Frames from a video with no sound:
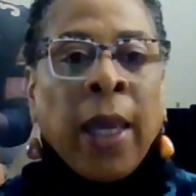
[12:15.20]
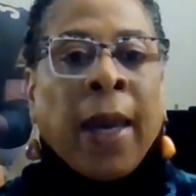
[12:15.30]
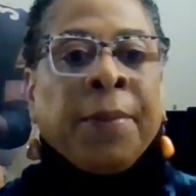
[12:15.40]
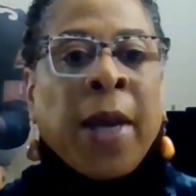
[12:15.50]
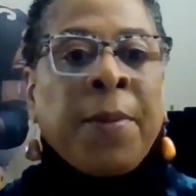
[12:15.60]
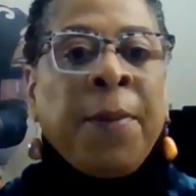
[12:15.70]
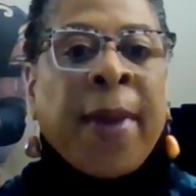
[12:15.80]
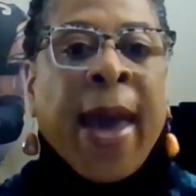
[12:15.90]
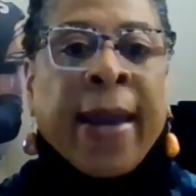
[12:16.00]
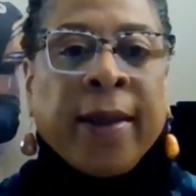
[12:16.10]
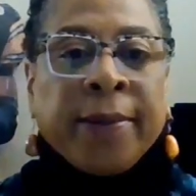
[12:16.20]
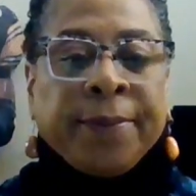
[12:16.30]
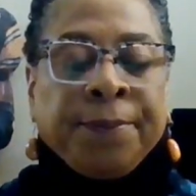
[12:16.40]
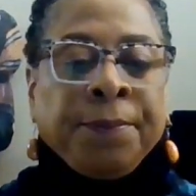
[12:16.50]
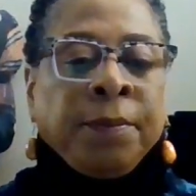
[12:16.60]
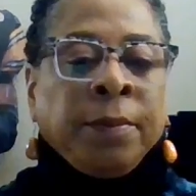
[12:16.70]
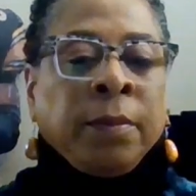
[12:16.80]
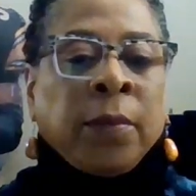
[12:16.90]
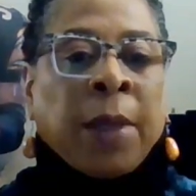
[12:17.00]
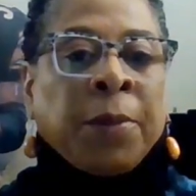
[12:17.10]
I'm coming back.
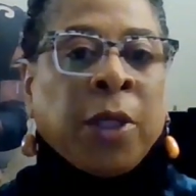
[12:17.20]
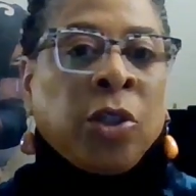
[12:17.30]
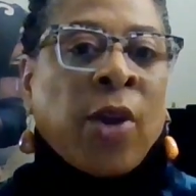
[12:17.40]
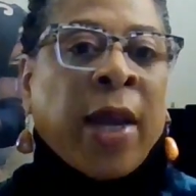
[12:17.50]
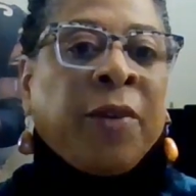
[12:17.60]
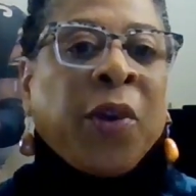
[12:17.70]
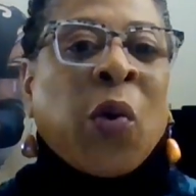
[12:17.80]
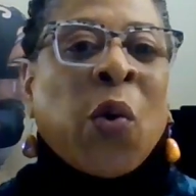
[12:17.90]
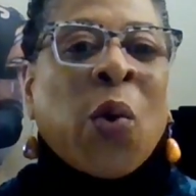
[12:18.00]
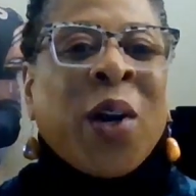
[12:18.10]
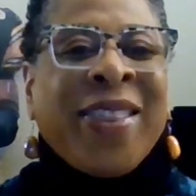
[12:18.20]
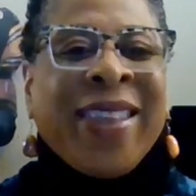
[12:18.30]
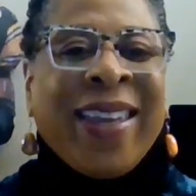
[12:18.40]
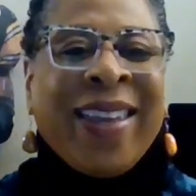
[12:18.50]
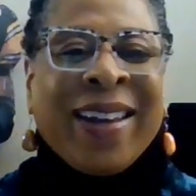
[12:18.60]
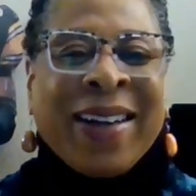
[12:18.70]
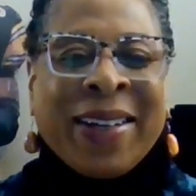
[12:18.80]
I'm going to try to record the